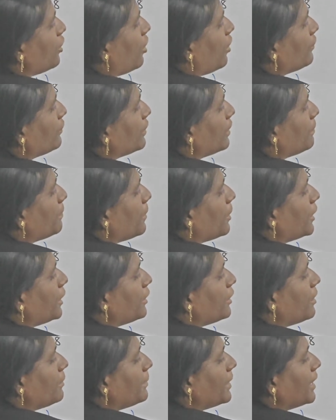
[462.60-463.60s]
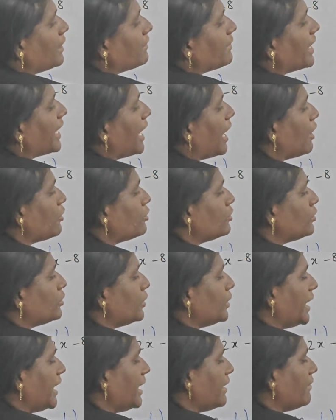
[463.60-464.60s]
of the polynomial, we have
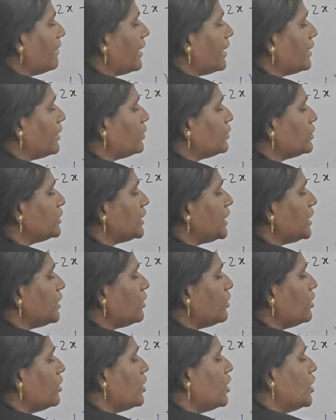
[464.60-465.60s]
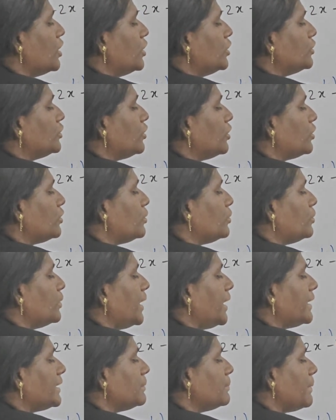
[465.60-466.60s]
to equate to 0. So,
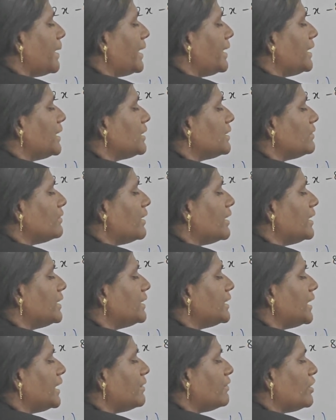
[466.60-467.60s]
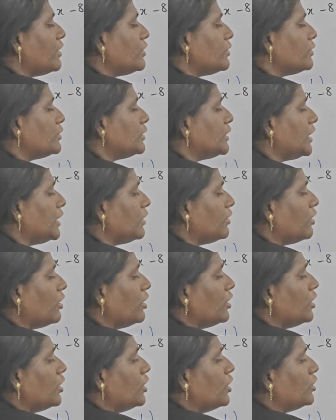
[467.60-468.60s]
2s minus 1 is equal to
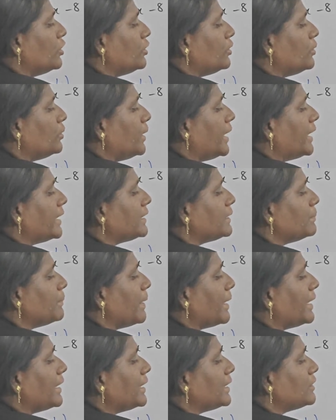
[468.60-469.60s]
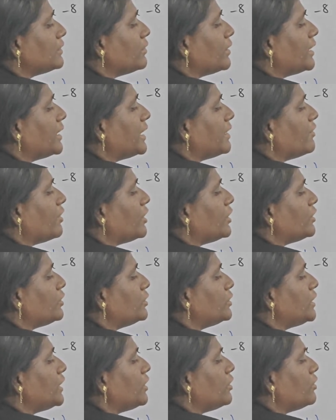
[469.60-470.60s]
0. 2s minus 1 equal
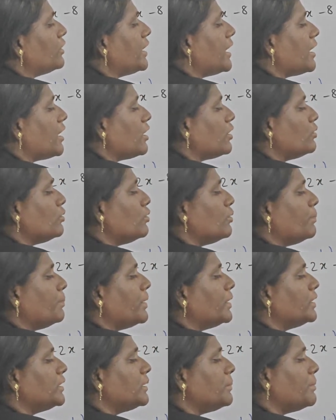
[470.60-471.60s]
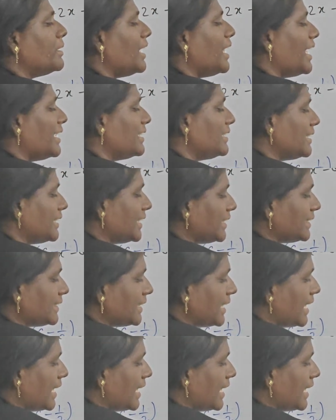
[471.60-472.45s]
to 0. There are two possible answers.